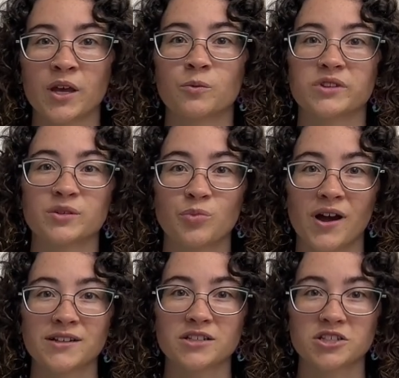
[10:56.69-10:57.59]
with the
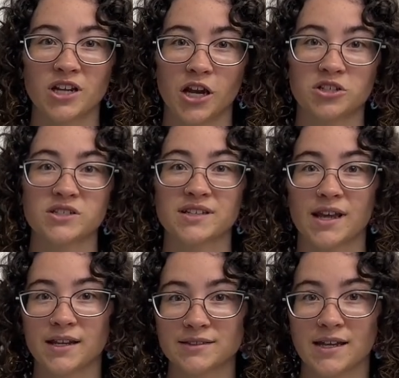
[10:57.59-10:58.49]
brightness changes
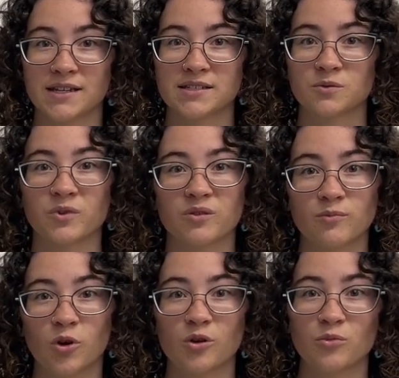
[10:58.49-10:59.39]
getting less with
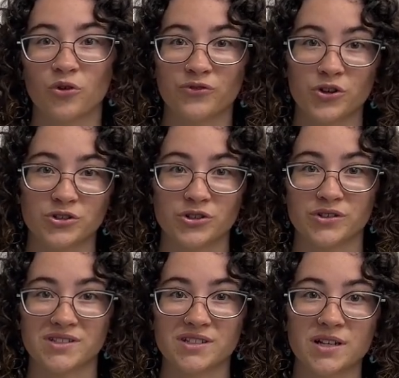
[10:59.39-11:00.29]
more and more photons.